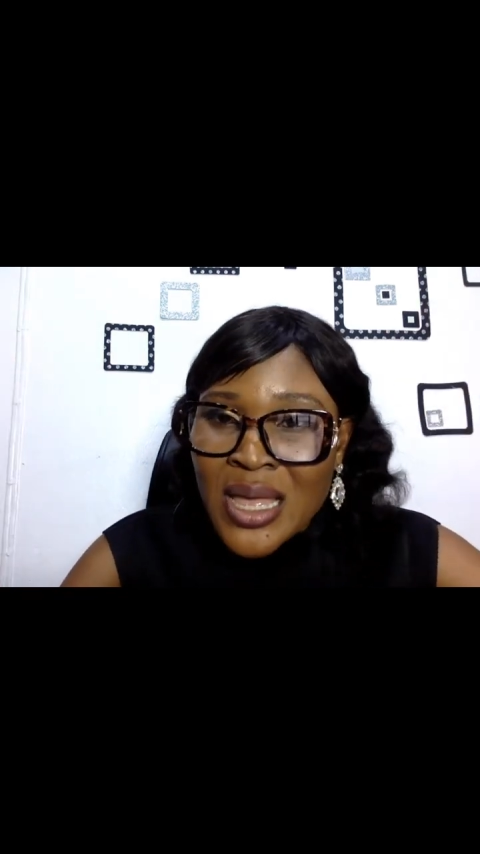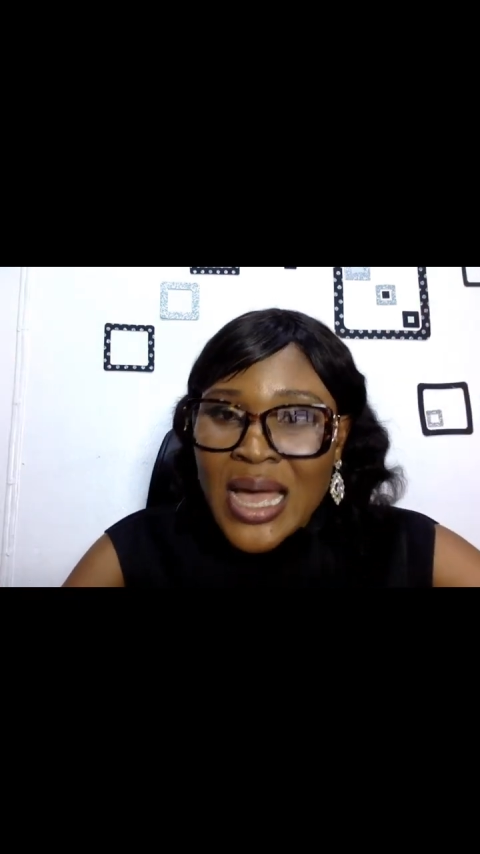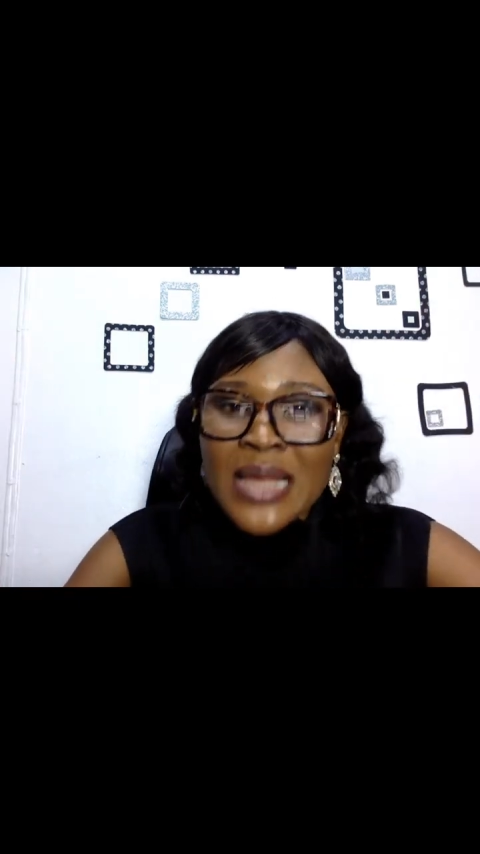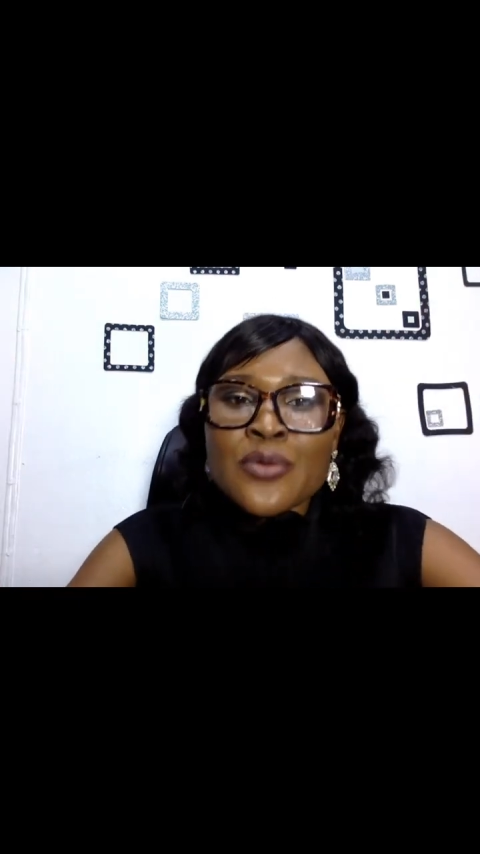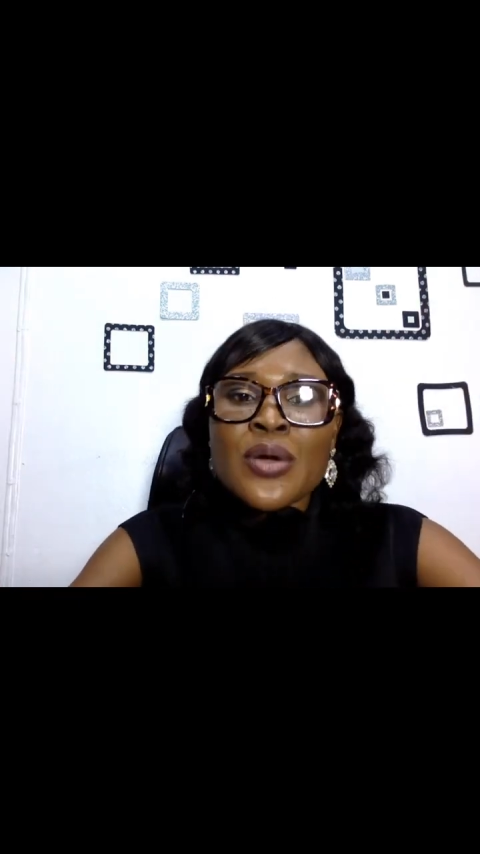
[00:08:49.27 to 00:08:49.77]

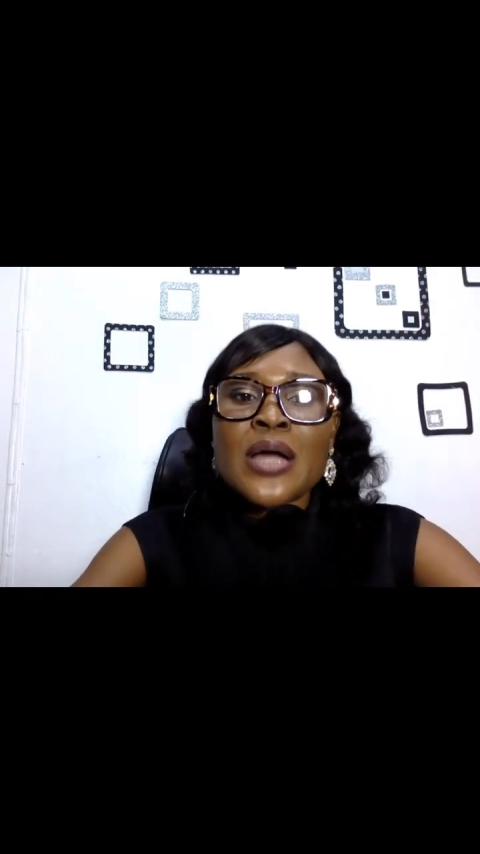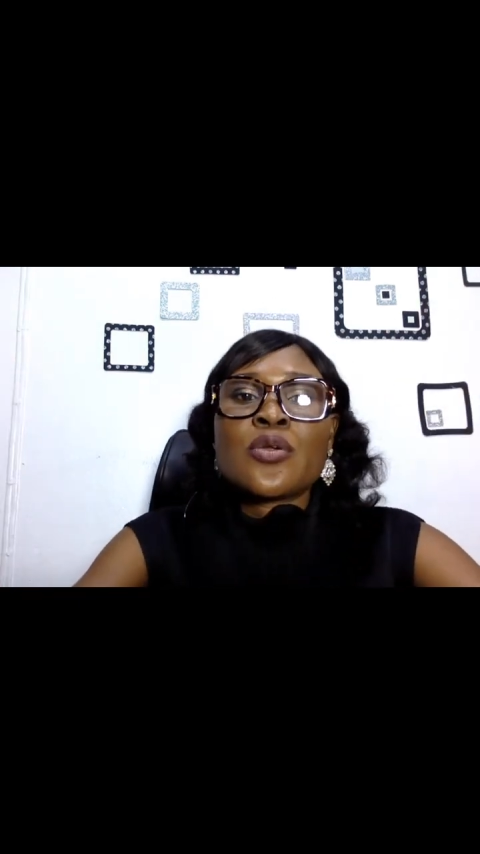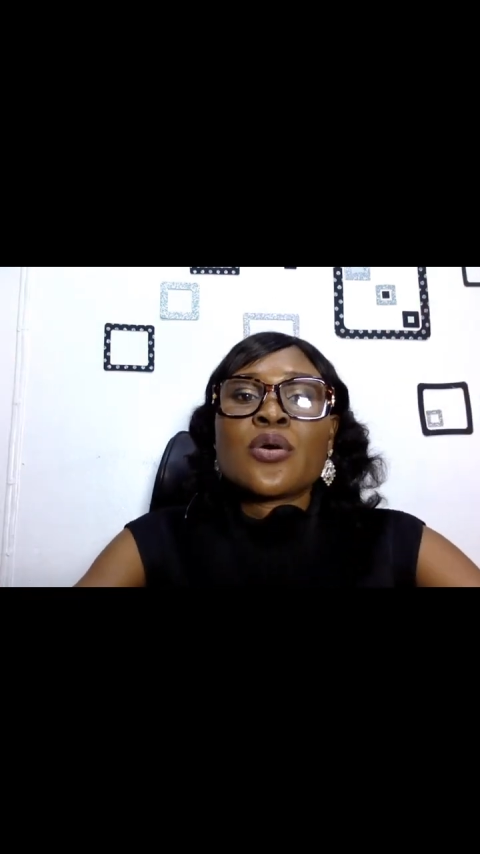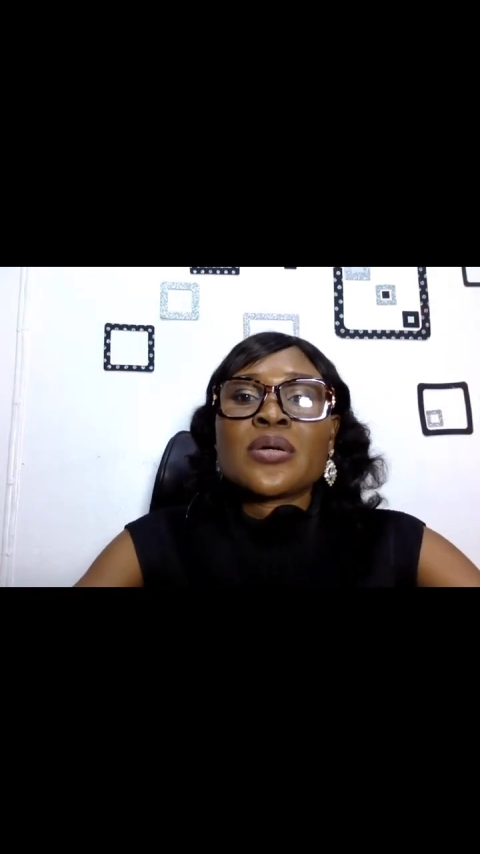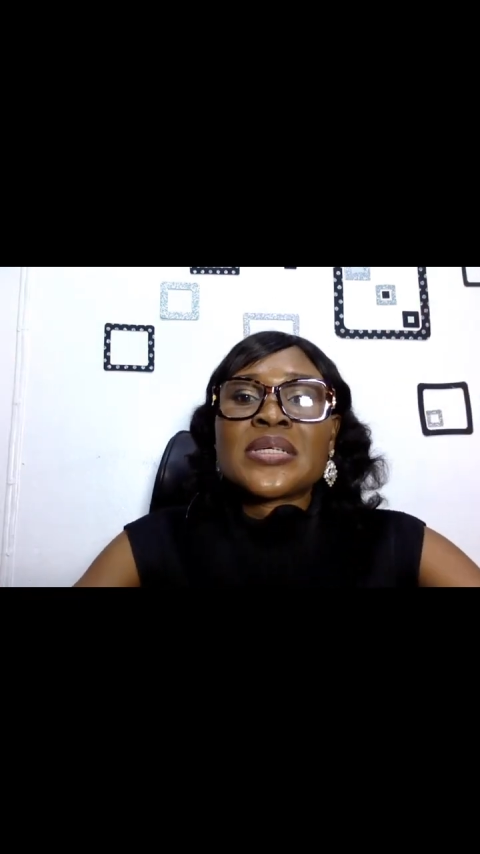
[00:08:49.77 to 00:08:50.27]
and you
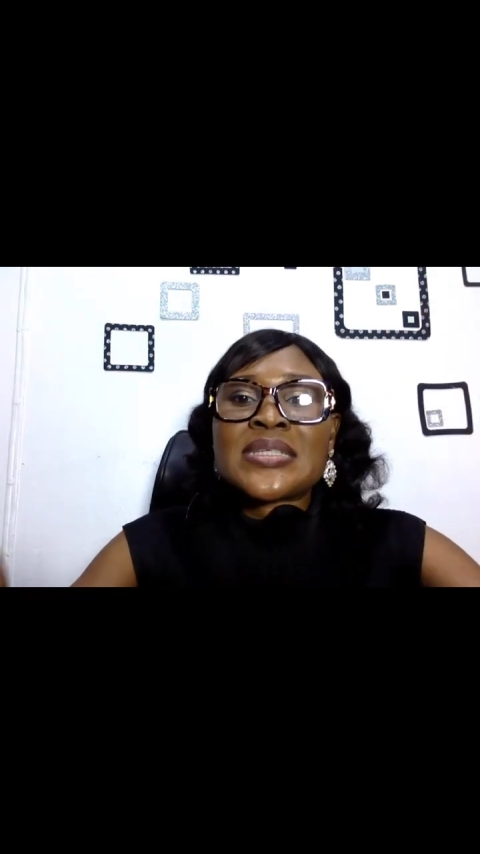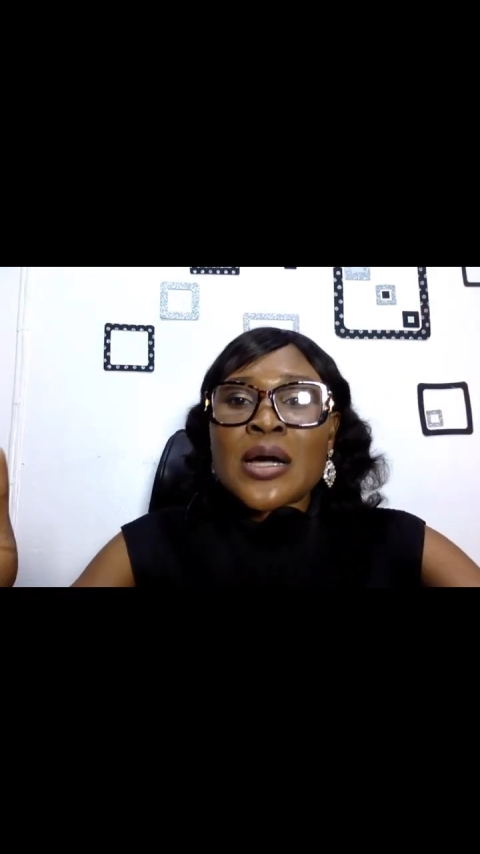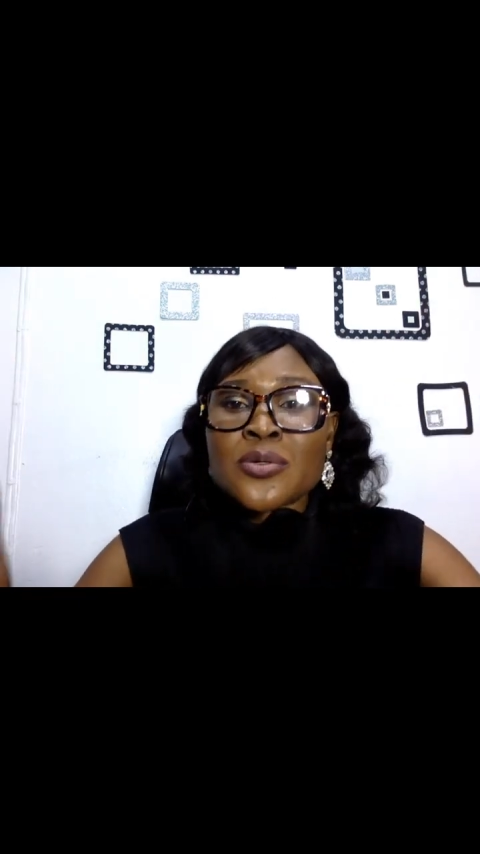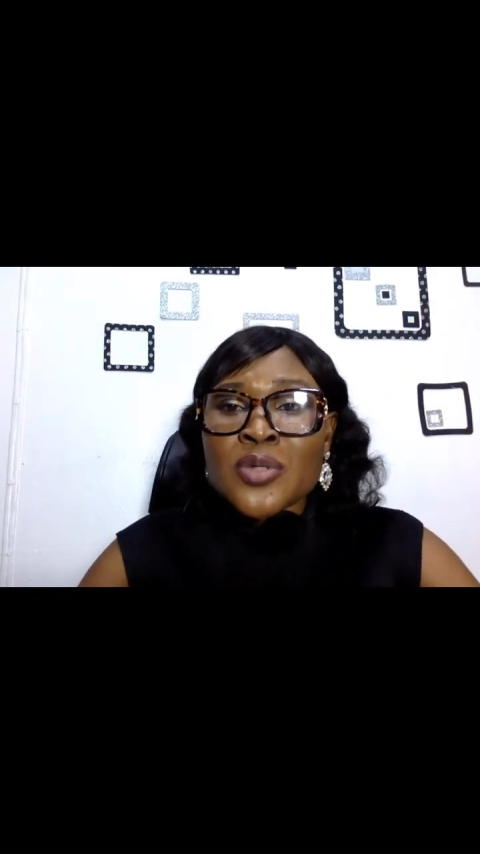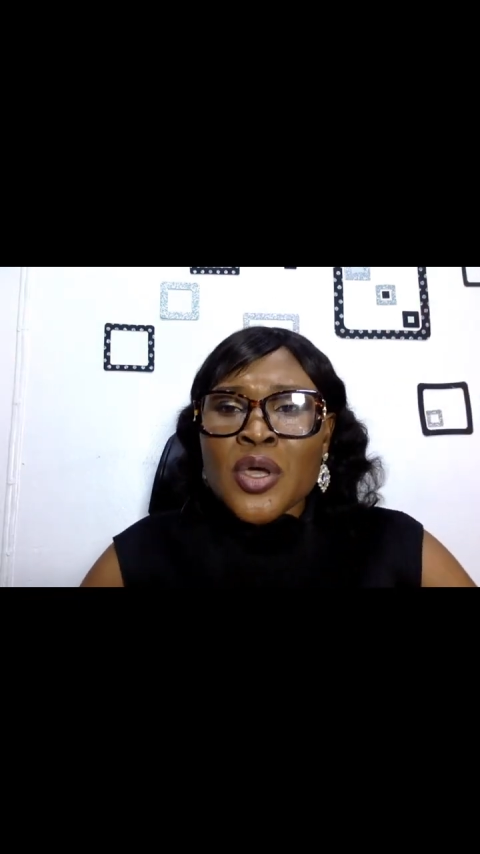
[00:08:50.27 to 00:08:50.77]
cannot reach
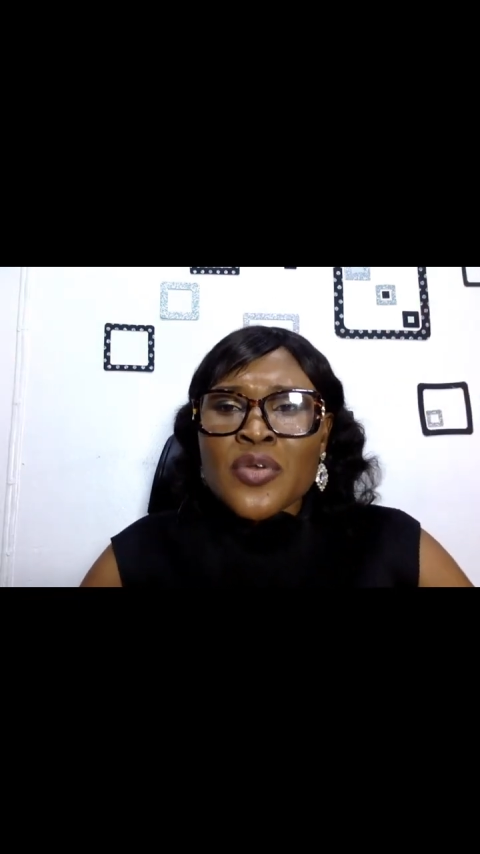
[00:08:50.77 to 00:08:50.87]
out.